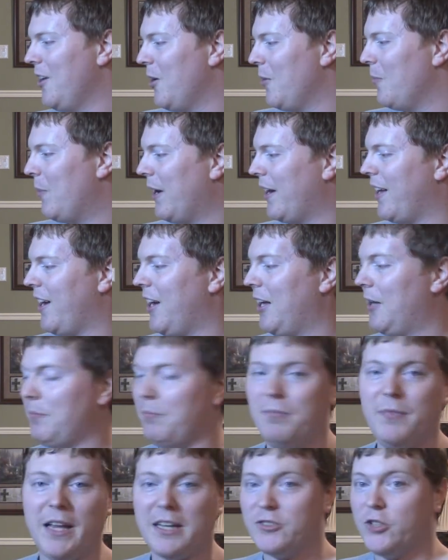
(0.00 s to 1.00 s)

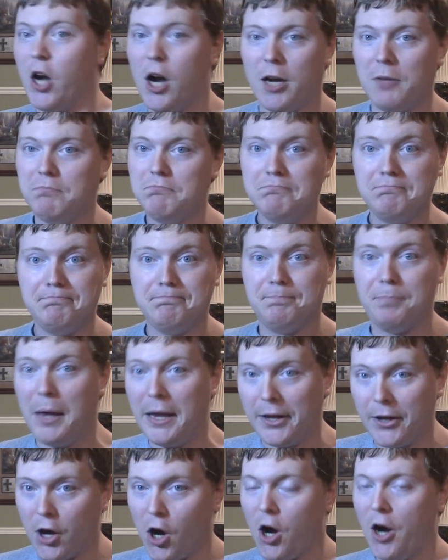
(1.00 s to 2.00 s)
But next card,
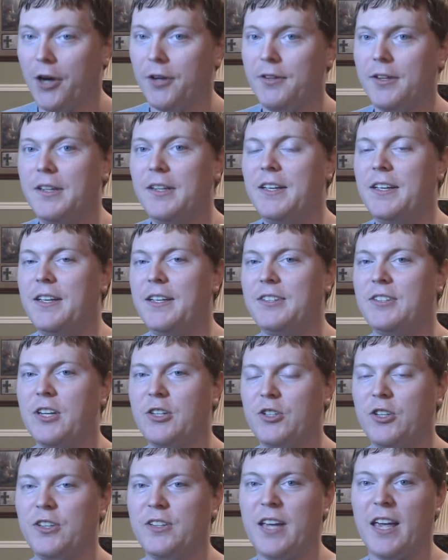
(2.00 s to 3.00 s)
big card,
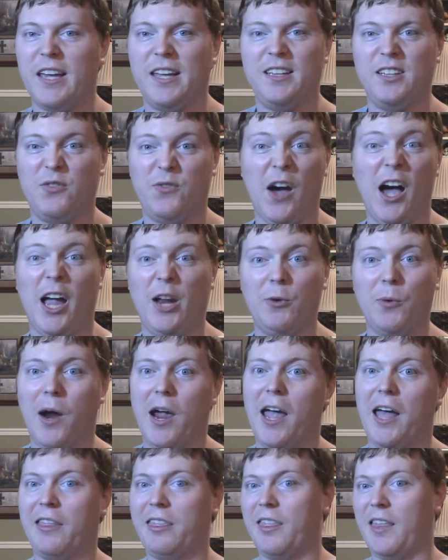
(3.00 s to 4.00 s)
essentially taking Divine
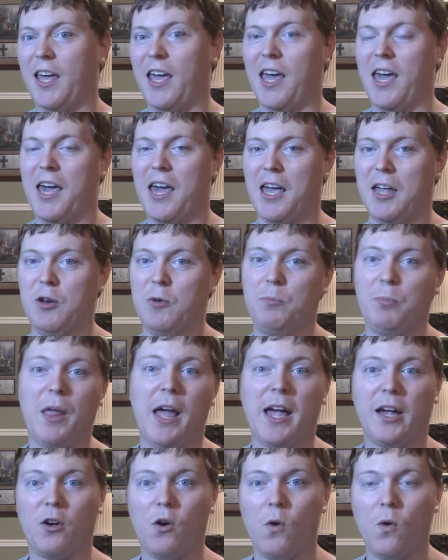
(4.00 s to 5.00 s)
Wrath and
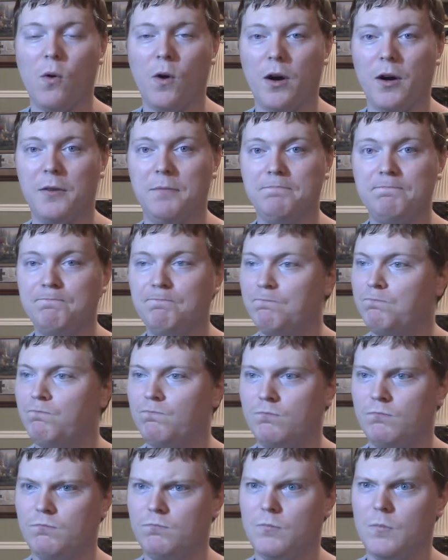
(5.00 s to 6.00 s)
Blackhorn,
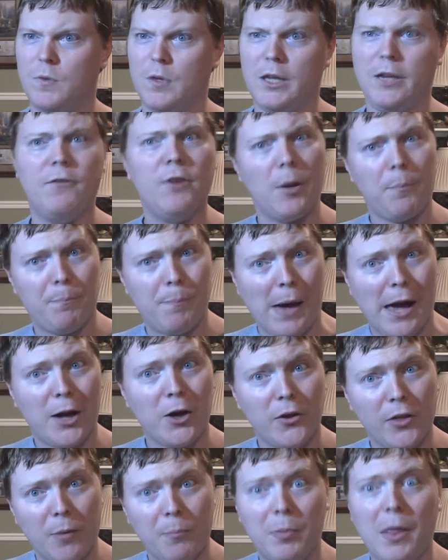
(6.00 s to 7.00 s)
even a
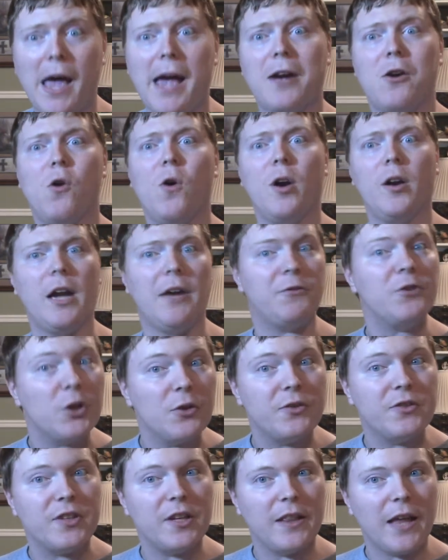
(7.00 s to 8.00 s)
better than Blackhorn after
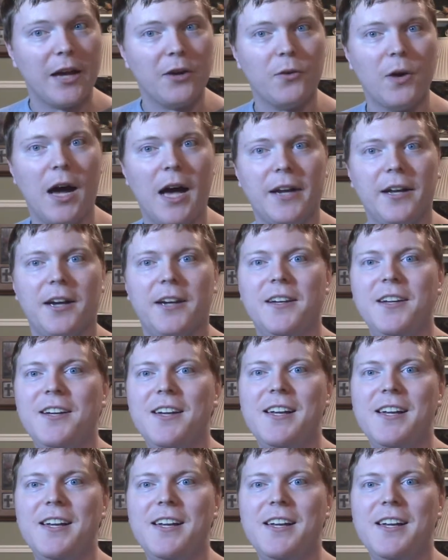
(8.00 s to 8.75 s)
you've seen that errata.